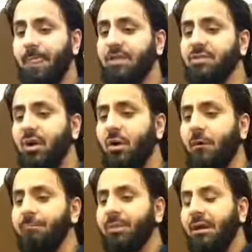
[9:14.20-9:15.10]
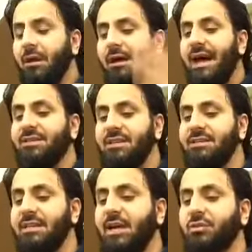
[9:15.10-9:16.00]
So it has an
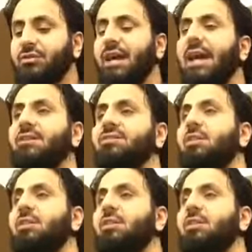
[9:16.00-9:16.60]
intellectual challenge.